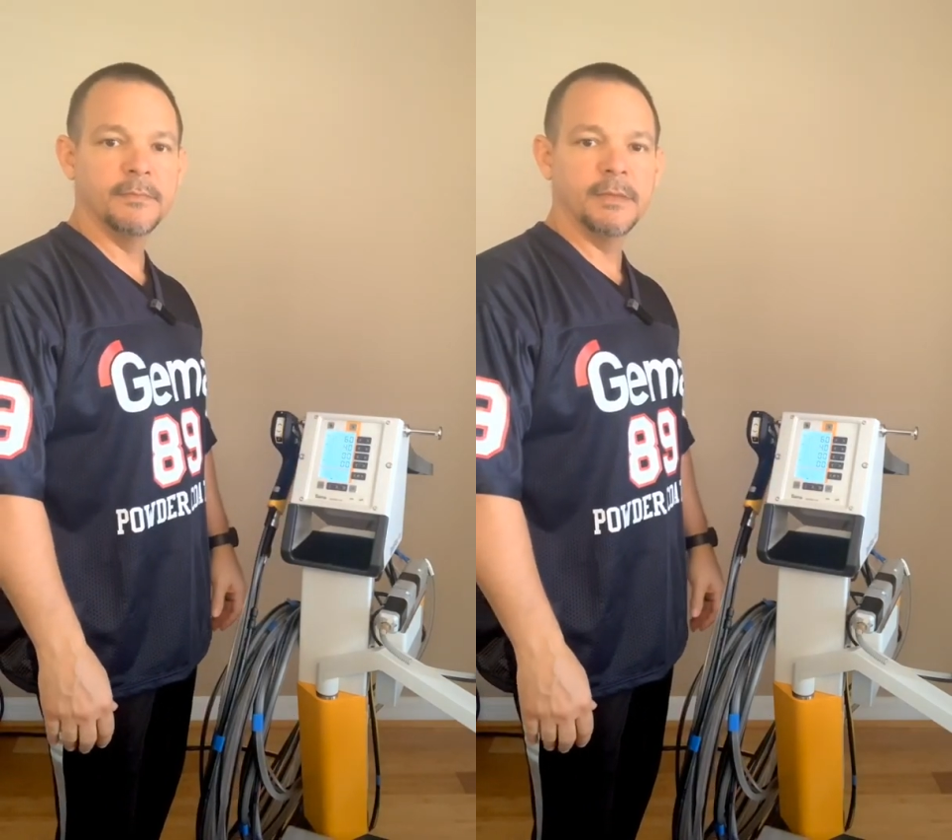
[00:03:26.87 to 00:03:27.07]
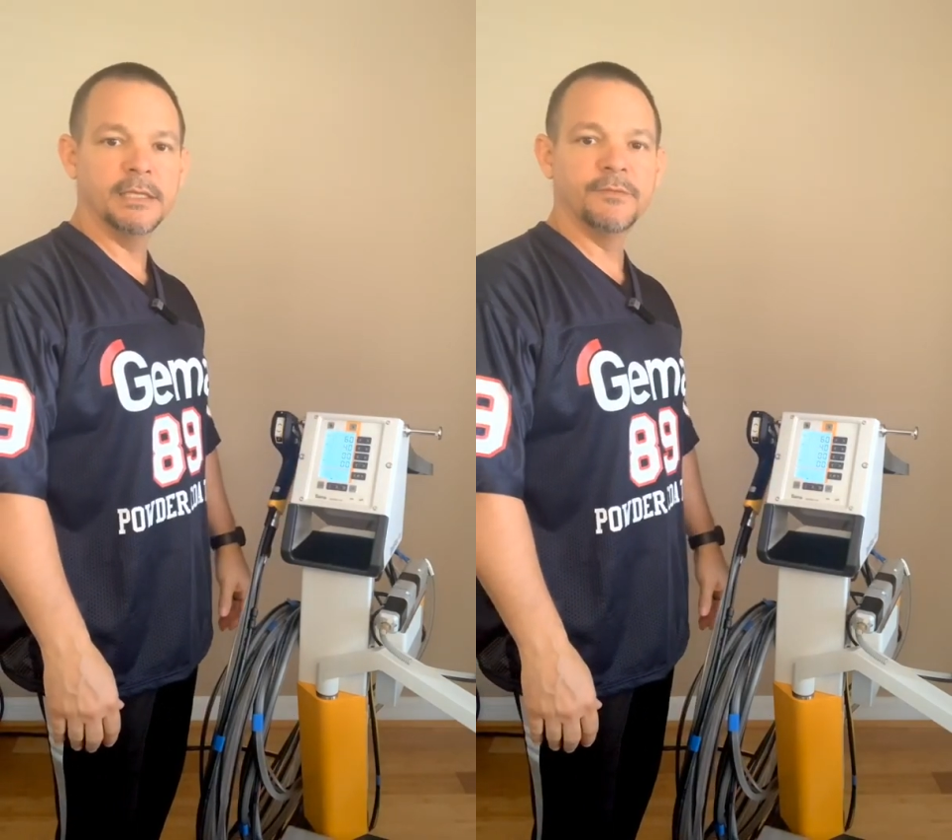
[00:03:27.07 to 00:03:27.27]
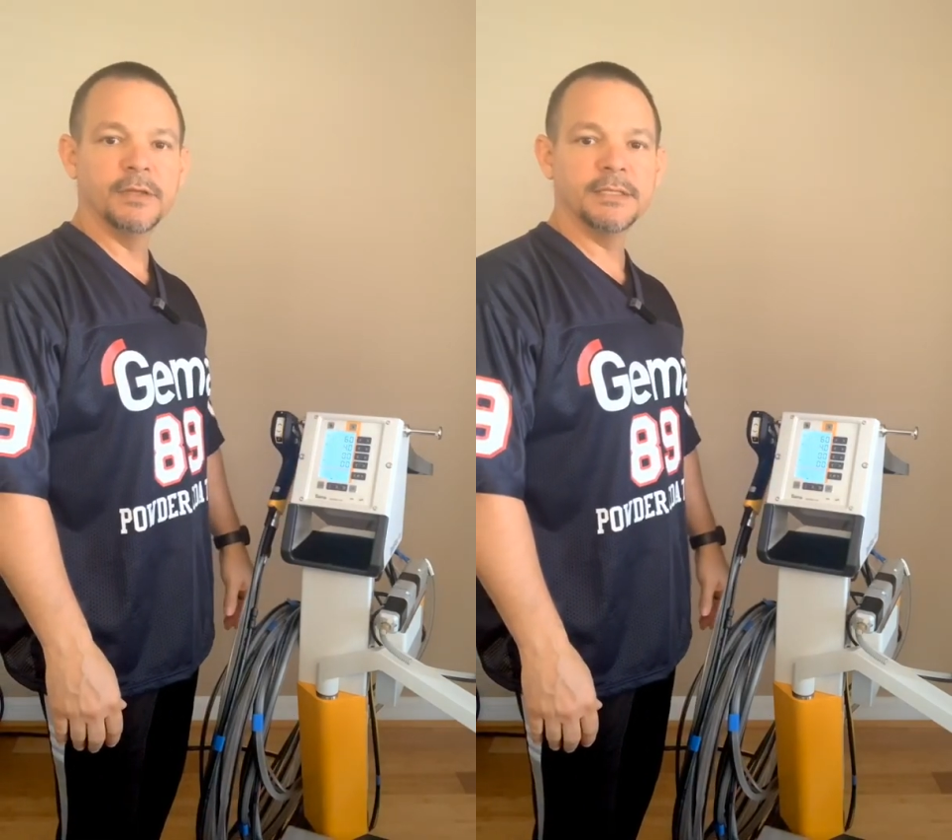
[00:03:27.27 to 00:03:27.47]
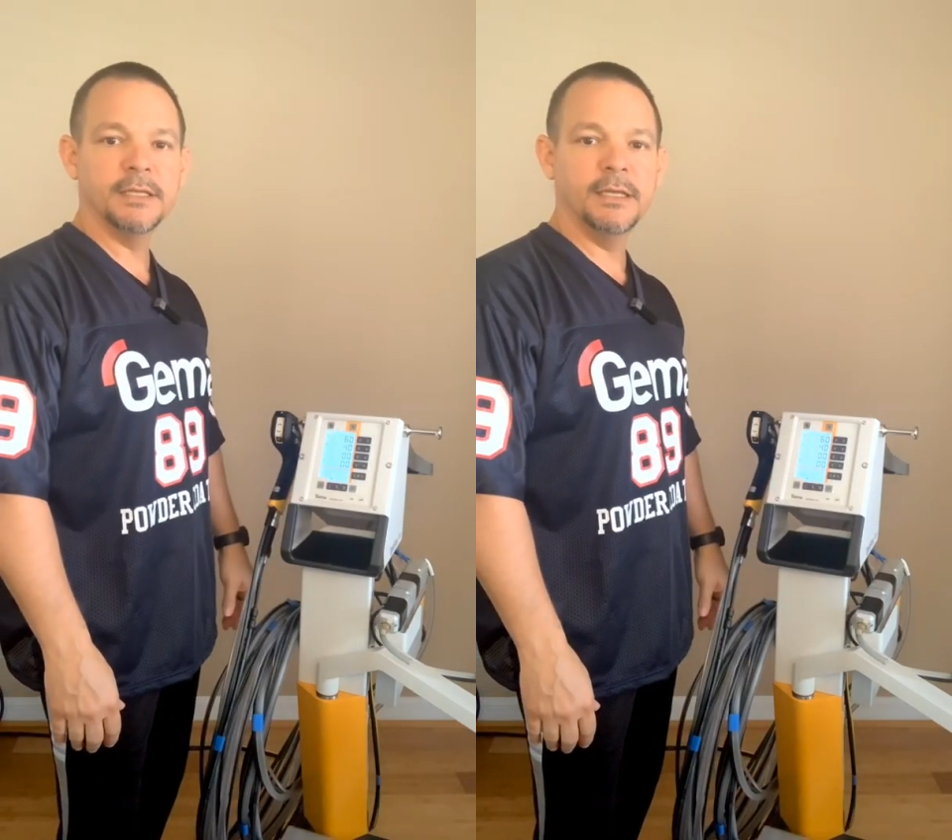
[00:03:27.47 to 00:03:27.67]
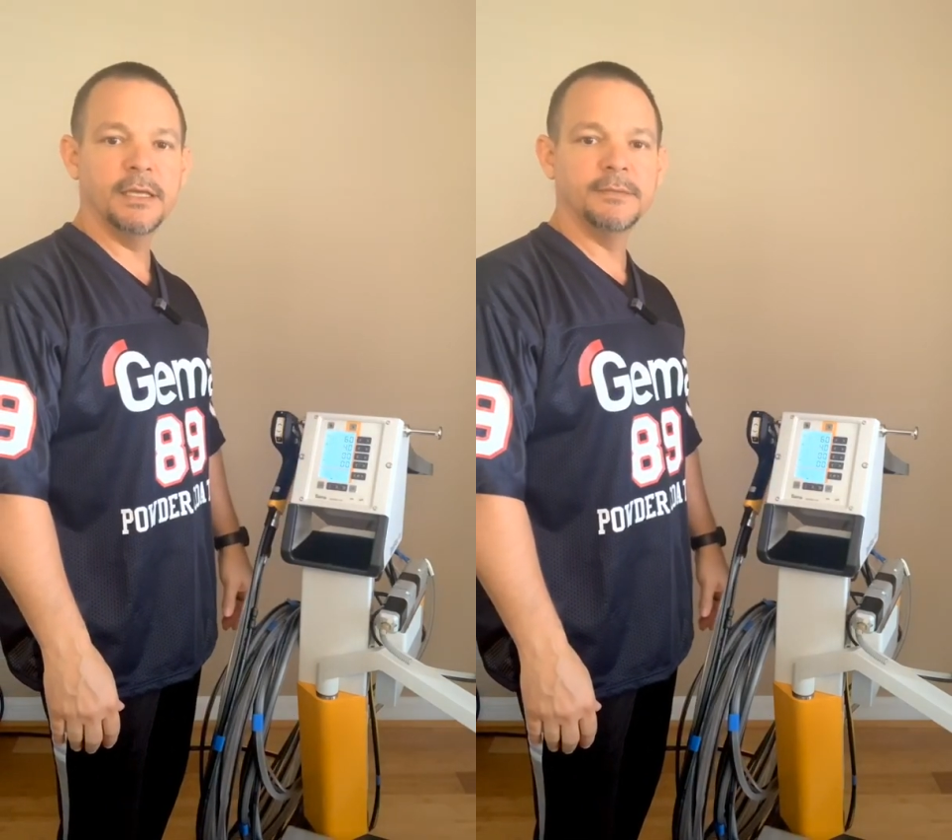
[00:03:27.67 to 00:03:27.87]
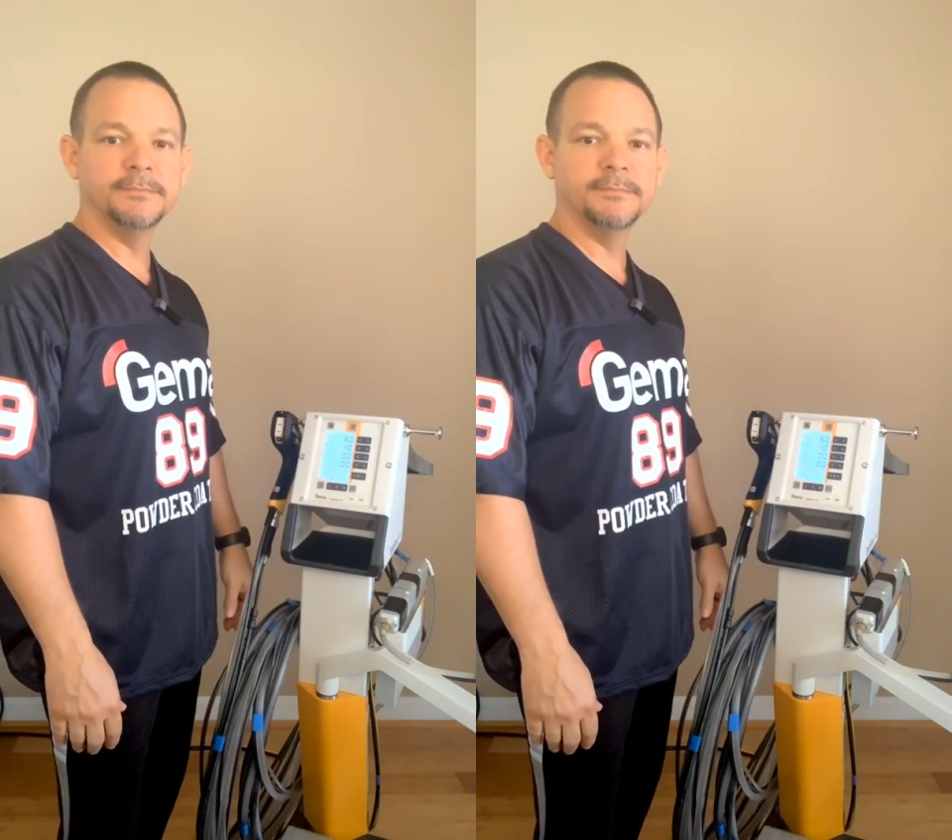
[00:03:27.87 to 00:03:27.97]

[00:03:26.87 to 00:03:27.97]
Thanks for listening in.